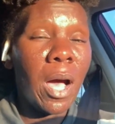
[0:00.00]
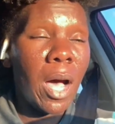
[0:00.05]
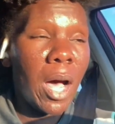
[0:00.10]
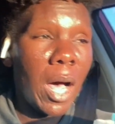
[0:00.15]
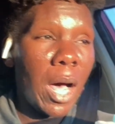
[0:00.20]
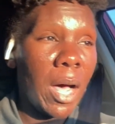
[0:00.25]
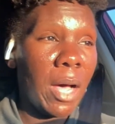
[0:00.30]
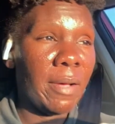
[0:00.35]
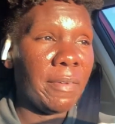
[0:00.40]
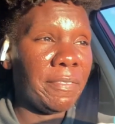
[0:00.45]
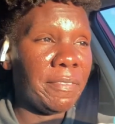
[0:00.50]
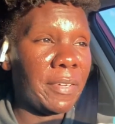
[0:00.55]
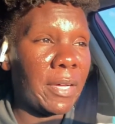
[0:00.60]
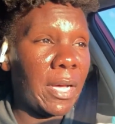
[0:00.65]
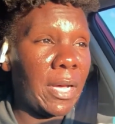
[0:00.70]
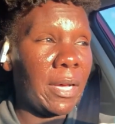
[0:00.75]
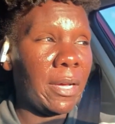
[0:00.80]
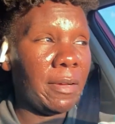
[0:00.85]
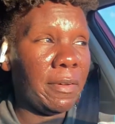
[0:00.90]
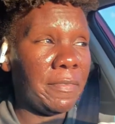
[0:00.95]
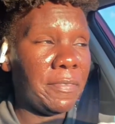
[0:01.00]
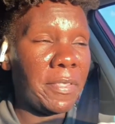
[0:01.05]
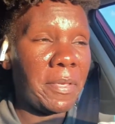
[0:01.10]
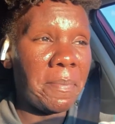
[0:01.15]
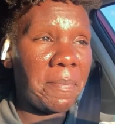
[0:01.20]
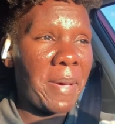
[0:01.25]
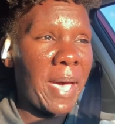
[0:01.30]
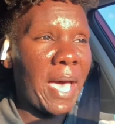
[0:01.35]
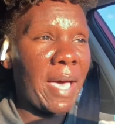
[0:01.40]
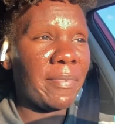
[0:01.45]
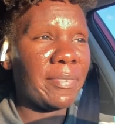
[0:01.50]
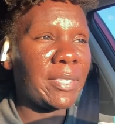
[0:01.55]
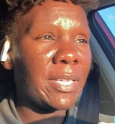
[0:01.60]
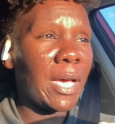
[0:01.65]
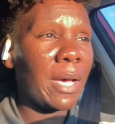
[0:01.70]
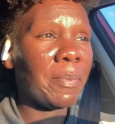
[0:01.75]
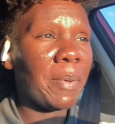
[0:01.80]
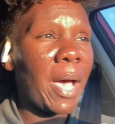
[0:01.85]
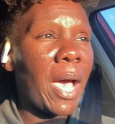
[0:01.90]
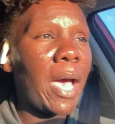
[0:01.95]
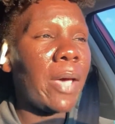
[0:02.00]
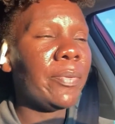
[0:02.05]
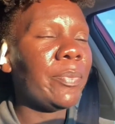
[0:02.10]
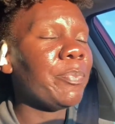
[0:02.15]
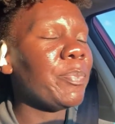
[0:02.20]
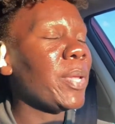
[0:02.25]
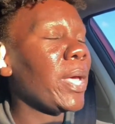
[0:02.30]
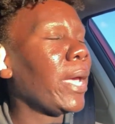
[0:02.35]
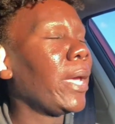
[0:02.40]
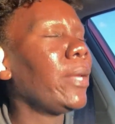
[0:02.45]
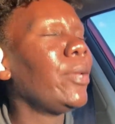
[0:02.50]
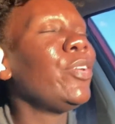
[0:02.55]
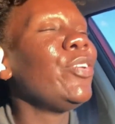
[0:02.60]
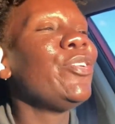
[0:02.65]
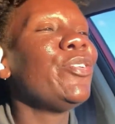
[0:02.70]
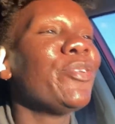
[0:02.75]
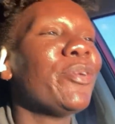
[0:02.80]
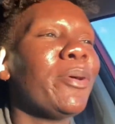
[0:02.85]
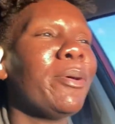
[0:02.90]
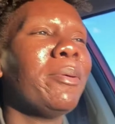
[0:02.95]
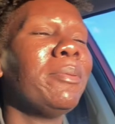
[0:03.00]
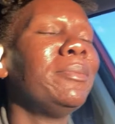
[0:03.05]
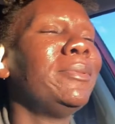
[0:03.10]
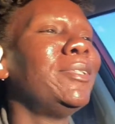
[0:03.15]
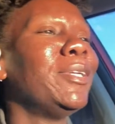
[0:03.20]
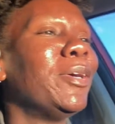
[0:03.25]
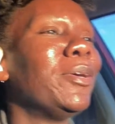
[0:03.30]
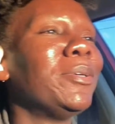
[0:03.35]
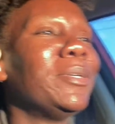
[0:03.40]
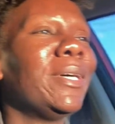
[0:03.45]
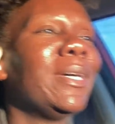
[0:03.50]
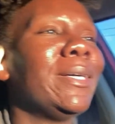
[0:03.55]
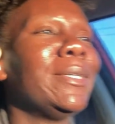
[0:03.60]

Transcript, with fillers: off of the bathtub i'm like no no